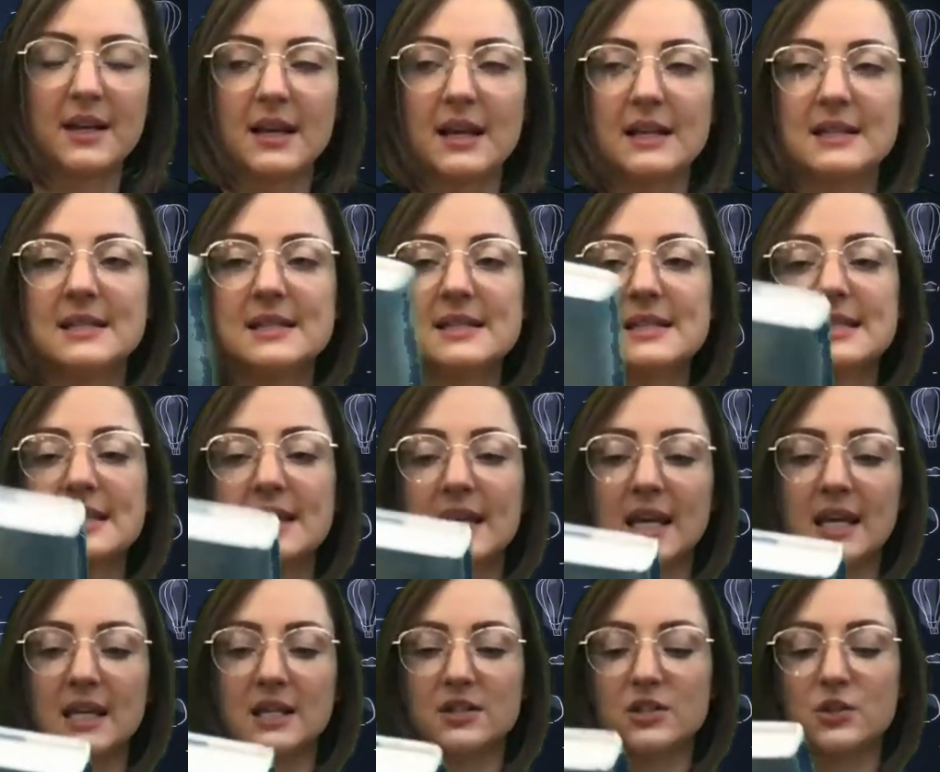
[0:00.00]
It says
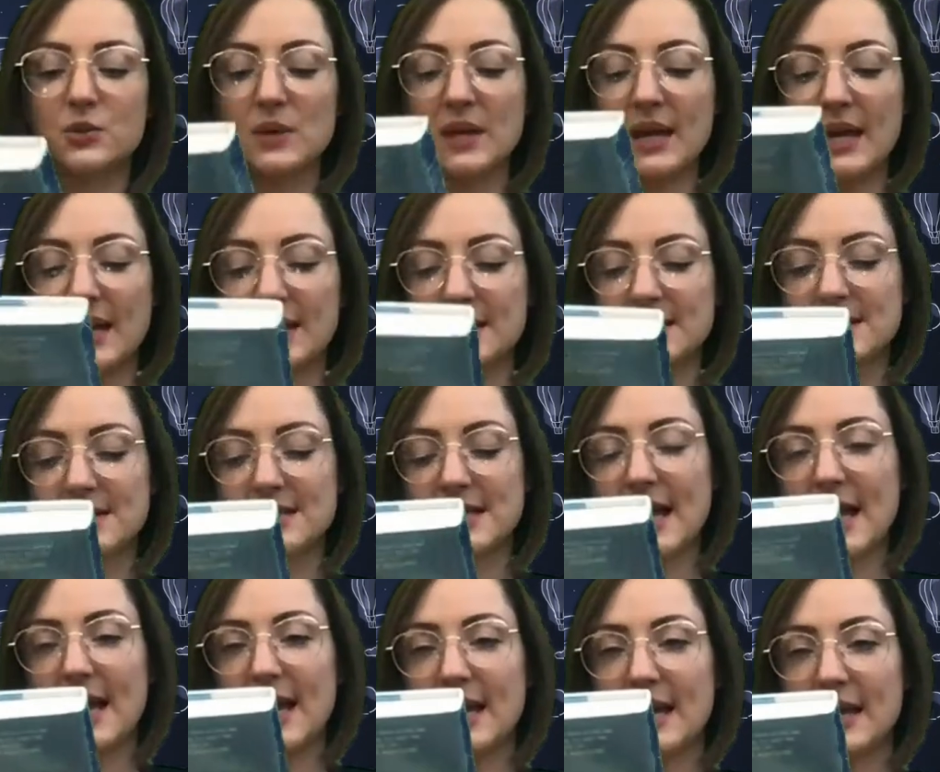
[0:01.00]
Things You Can't
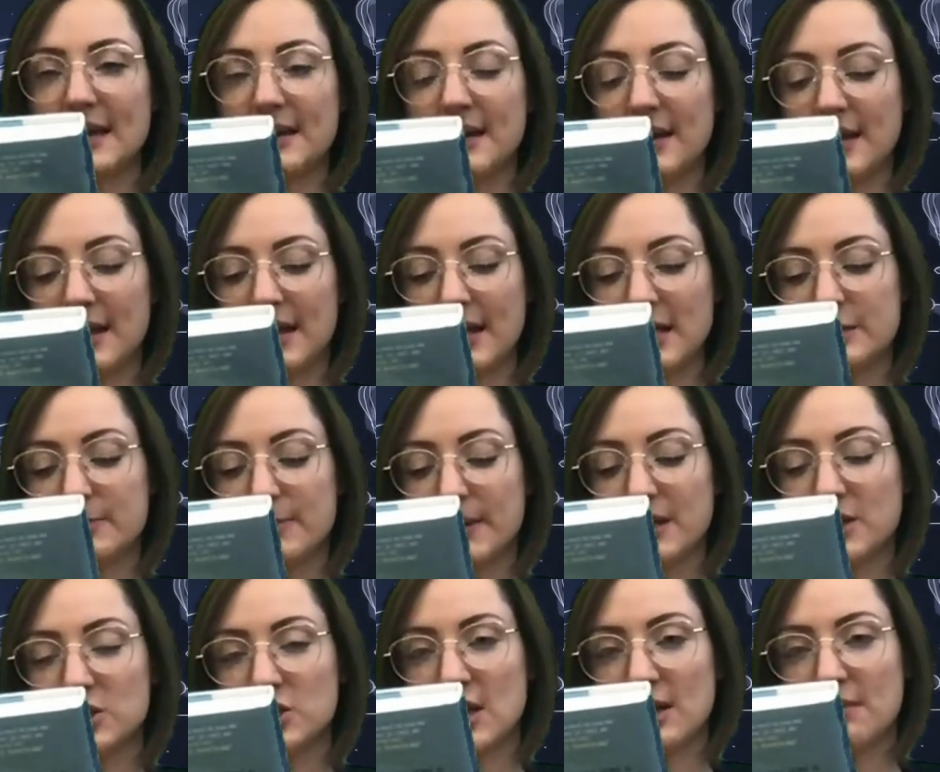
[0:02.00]
Say. It's
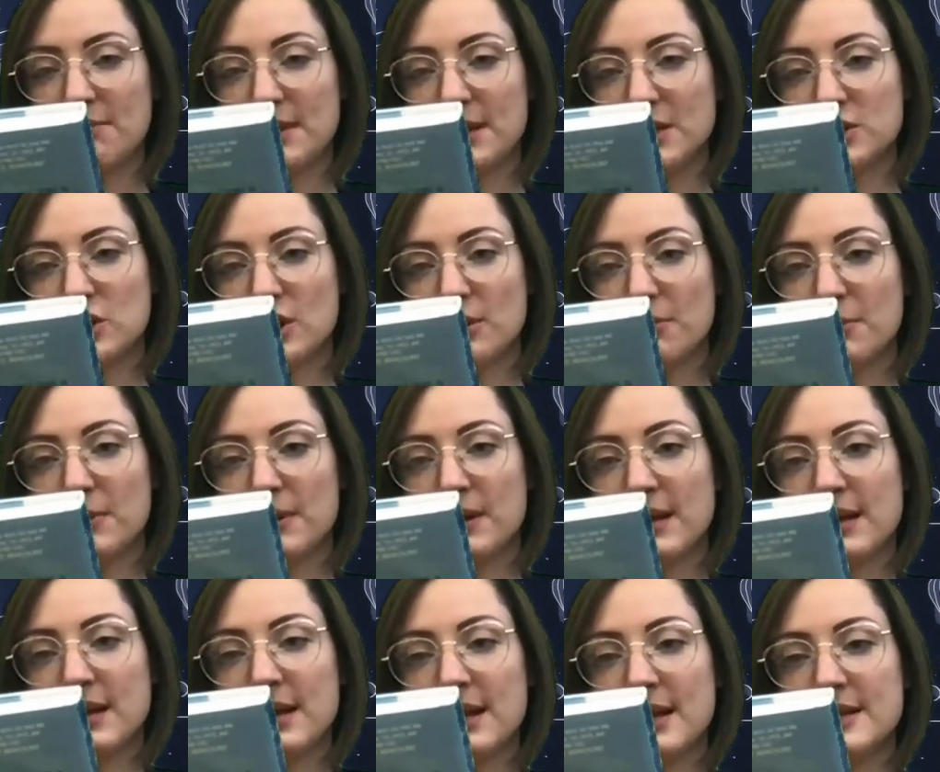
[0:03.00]
by Jen Bishop.
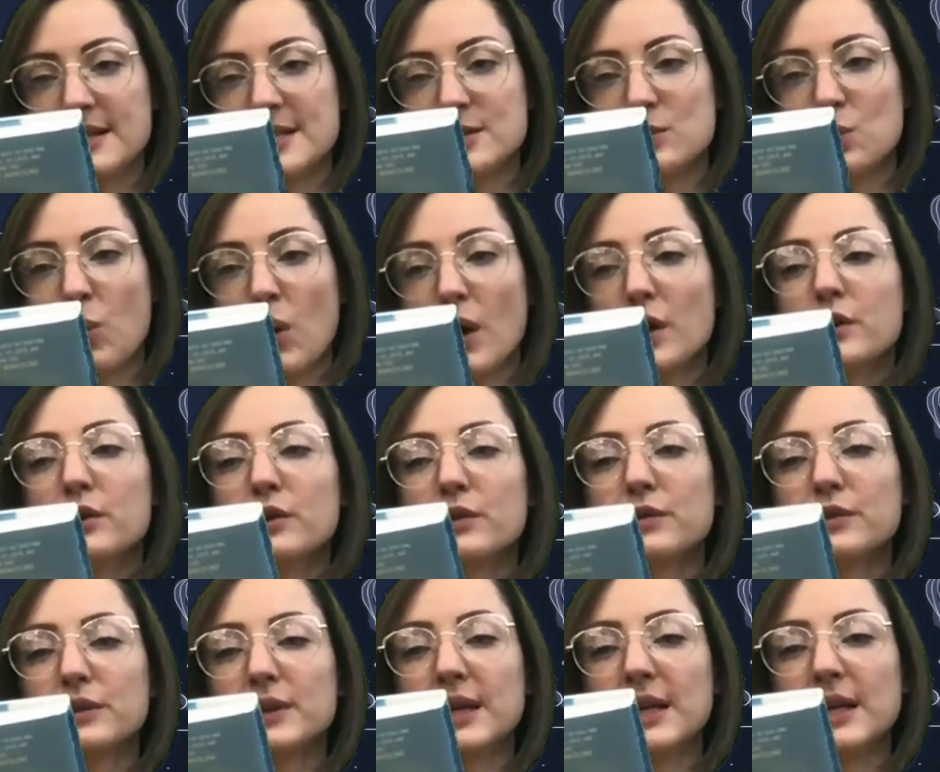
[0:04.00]
It says
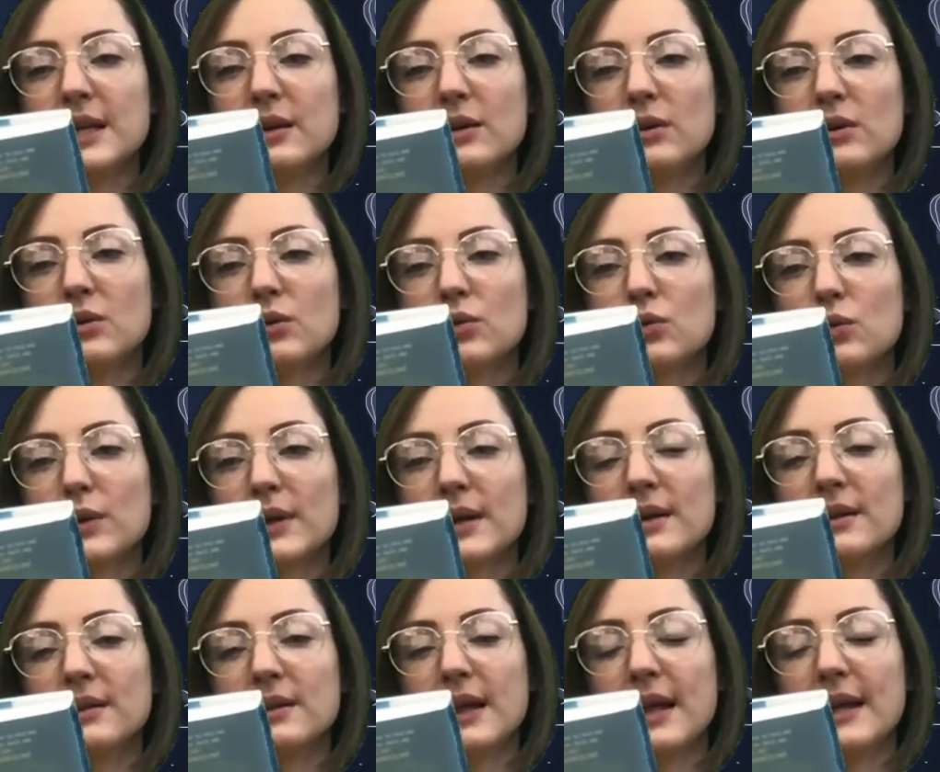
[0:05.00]
wonderfully
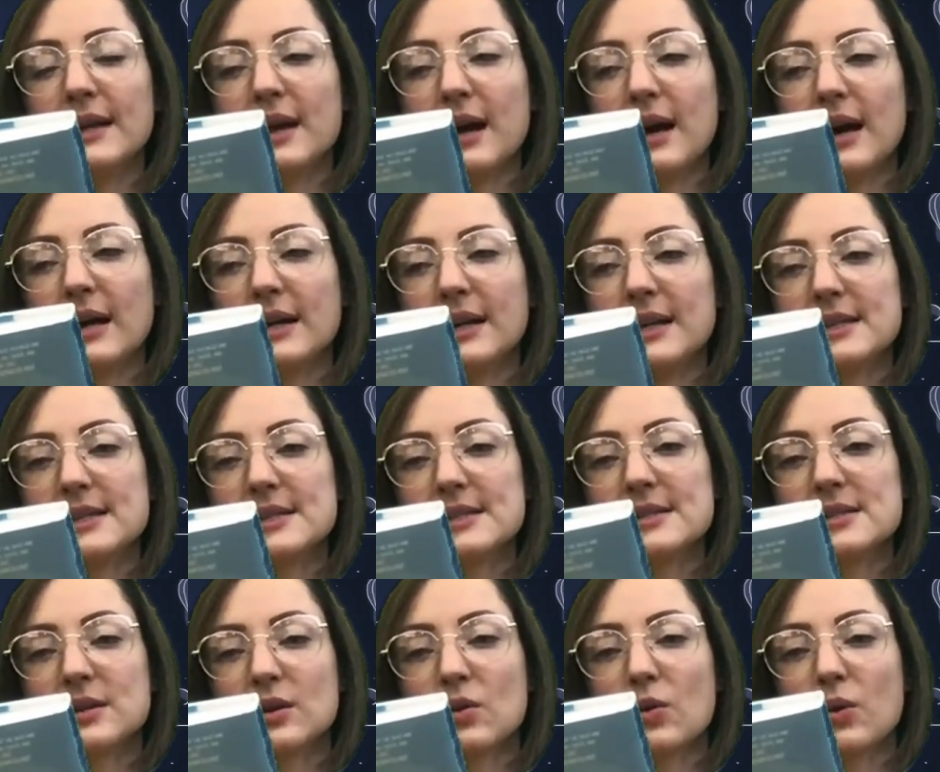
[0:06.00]
real and
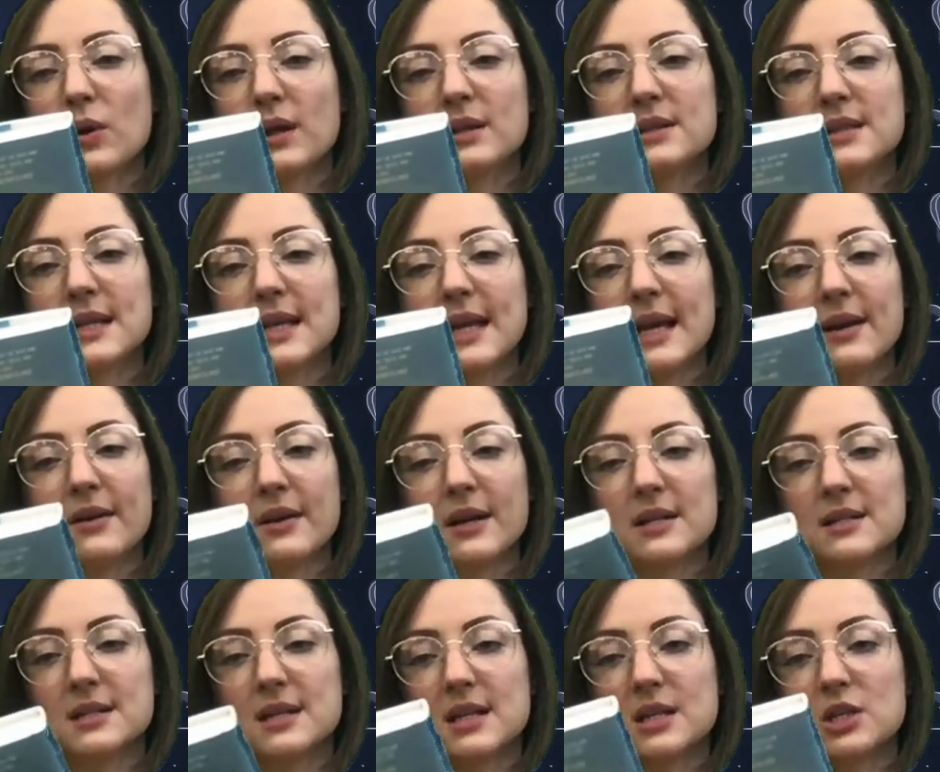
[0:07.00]
honest, according to
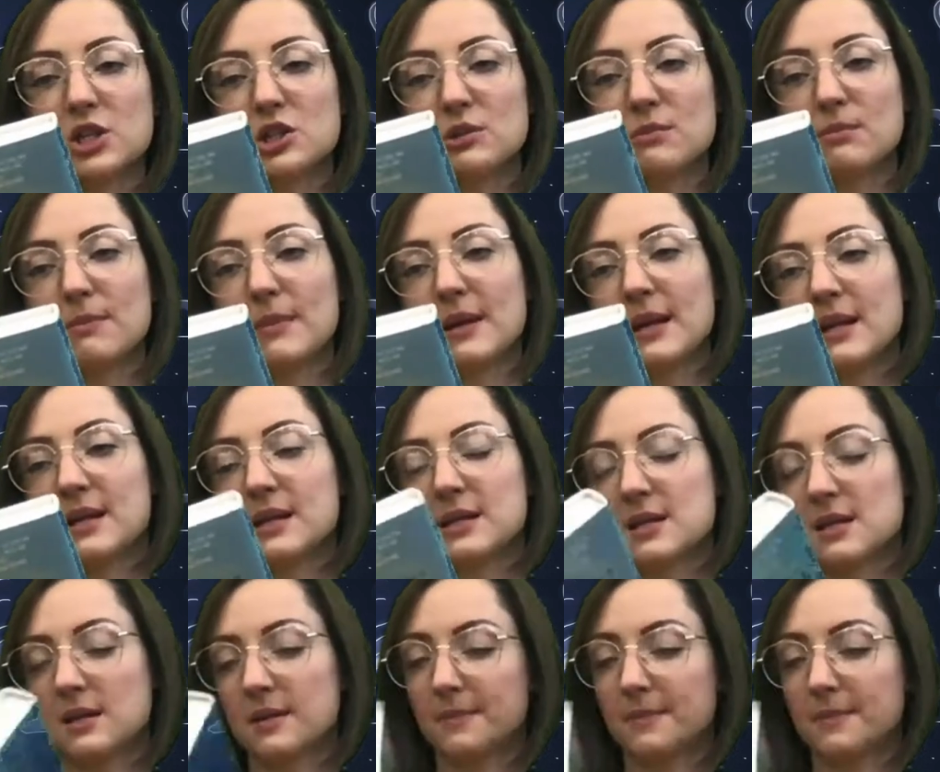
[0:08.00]
Carrie D. Schmidt.